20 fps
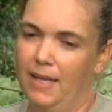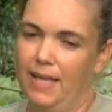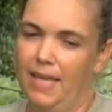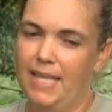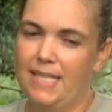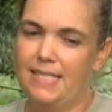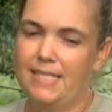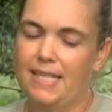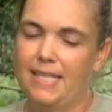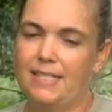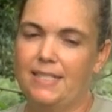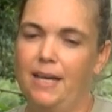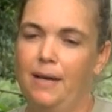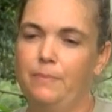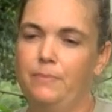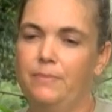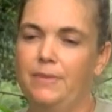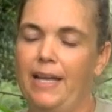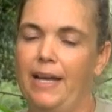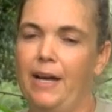It's
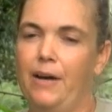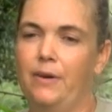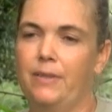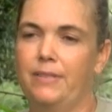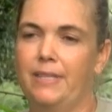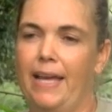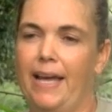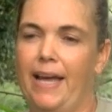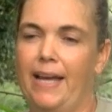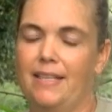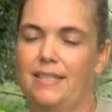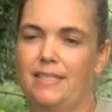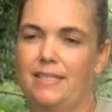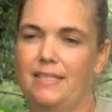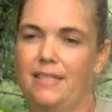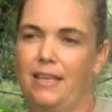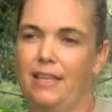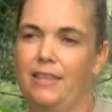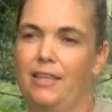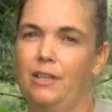come now that
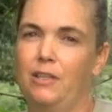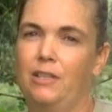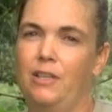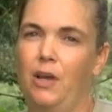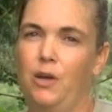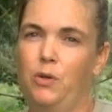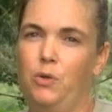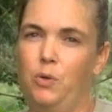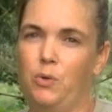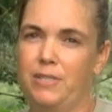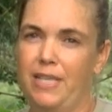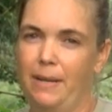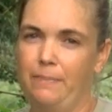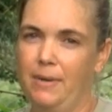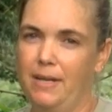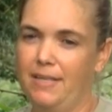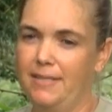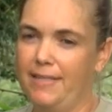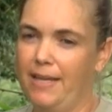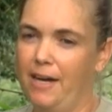the locals and
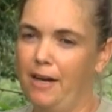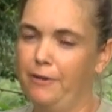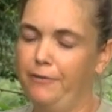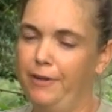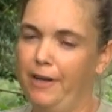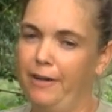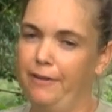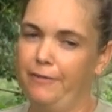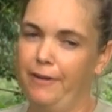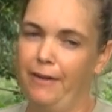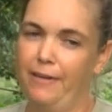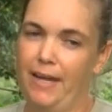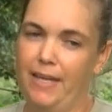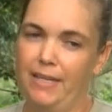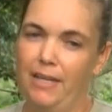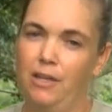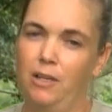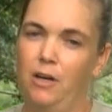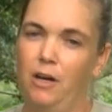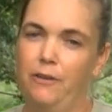myself have had
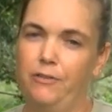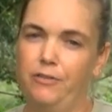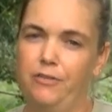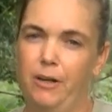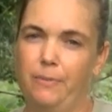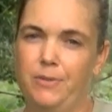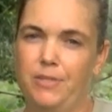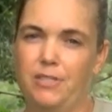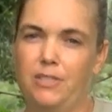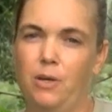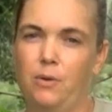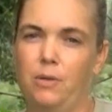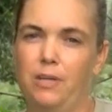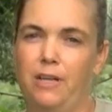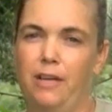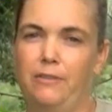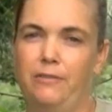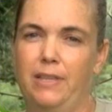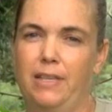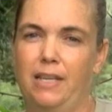a lot of crops
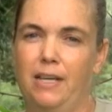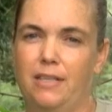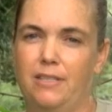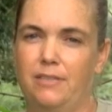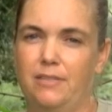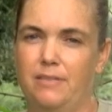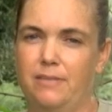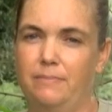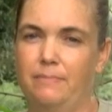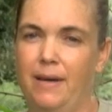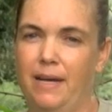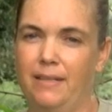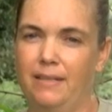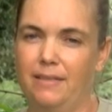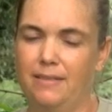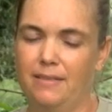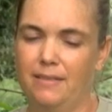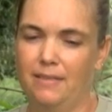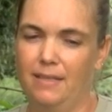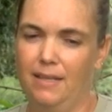stolen over the last
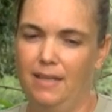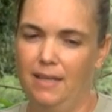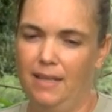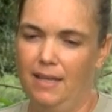month.